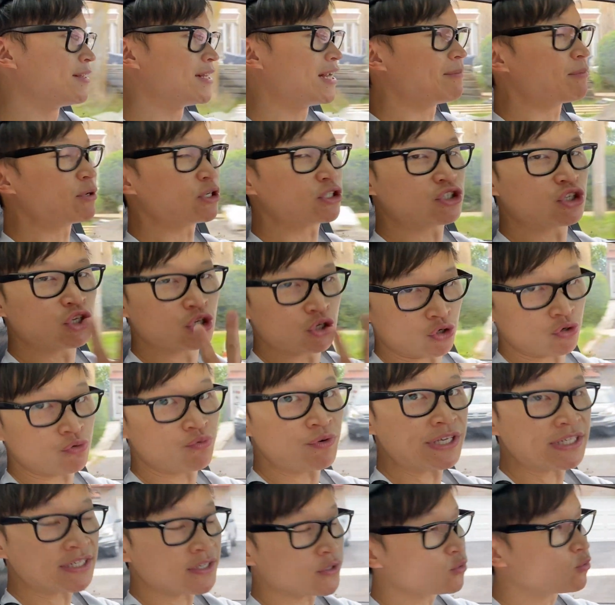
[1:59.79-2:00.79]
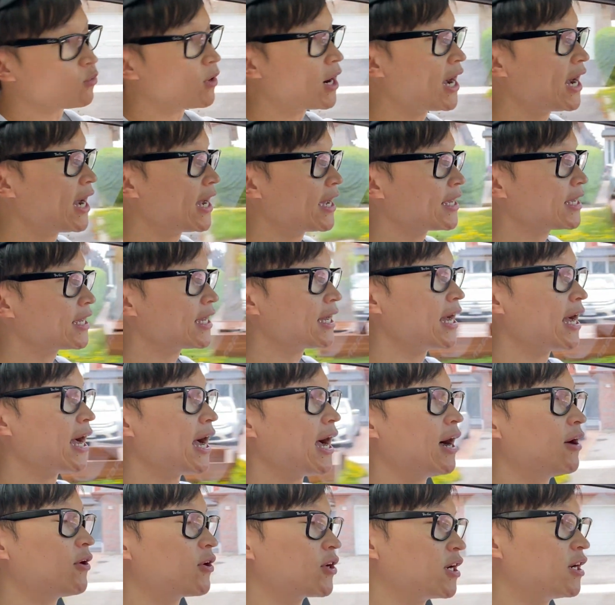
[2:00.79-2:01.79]
Number 2 reason why
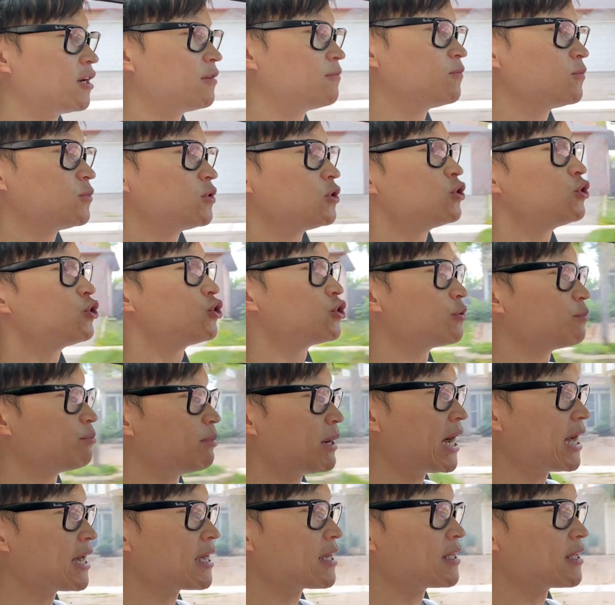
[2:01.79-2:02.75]
how come you should buy